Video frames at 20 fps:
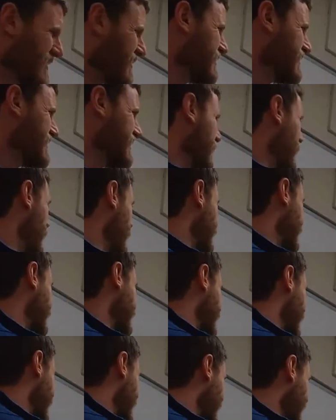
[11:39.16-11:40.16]
simple
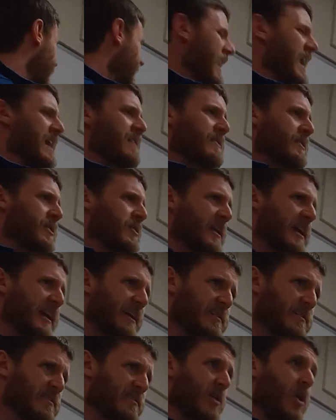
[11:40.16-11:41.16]
things like, I have internet
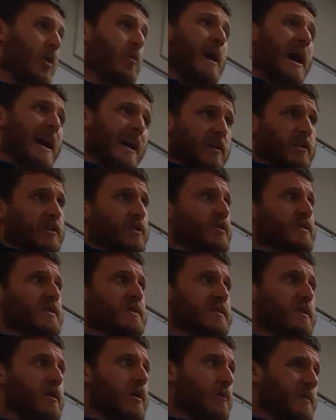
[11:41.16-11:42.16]
access at home, I can do
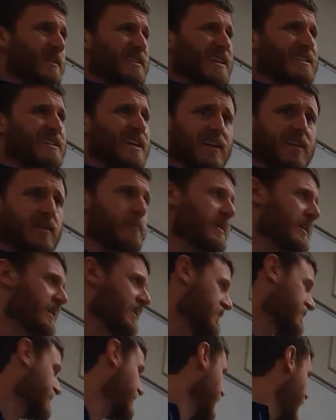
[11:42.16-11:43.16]
this at home. Because that's kind of the
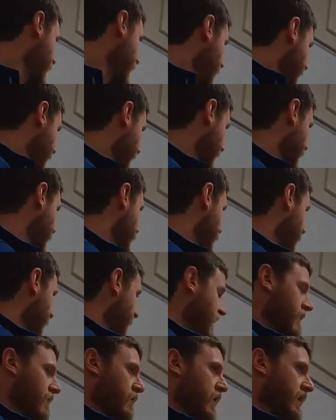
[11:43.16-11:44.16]
biggest hang up I
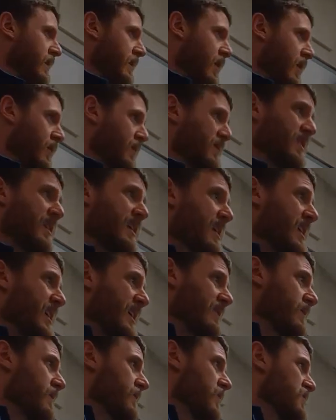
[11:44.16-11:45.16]
have right now is,
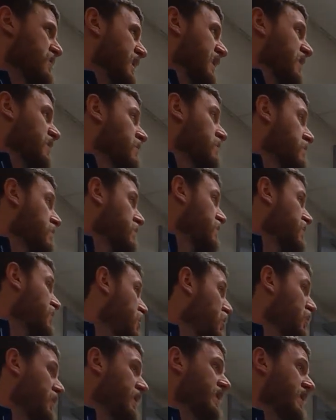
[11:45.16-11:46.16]
even if there's like
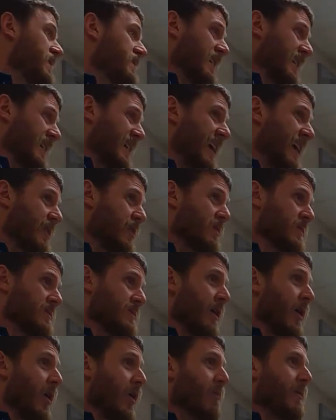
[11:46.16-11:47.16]
2 kids that can't do this
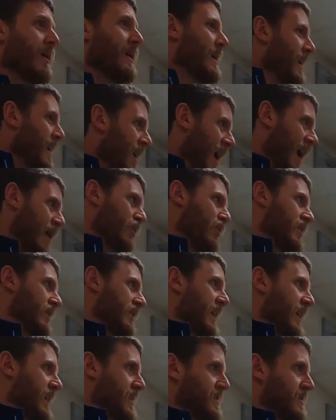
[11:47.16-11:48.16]
at home, I really
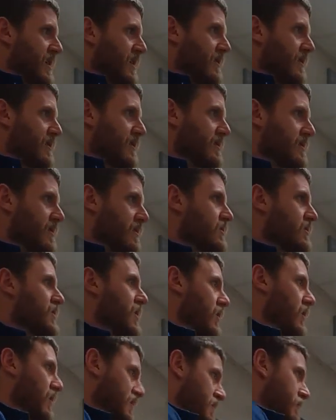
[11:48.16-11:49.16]
can't assign this.
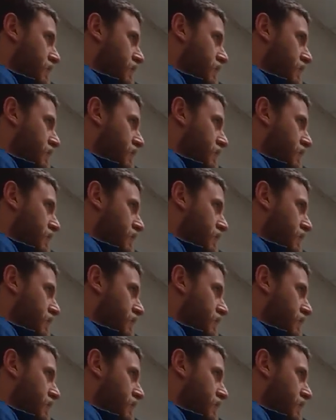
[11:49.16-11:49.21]
So it's